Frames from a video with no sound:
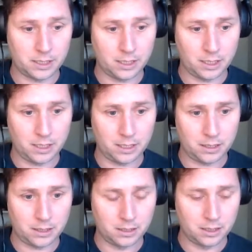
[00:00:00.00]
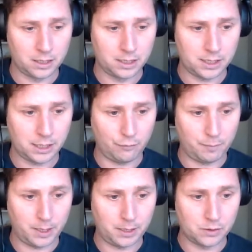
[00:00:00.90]
than self
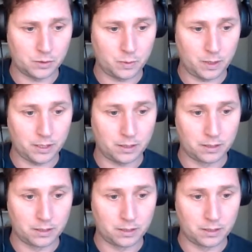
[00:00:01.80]
bounds 1.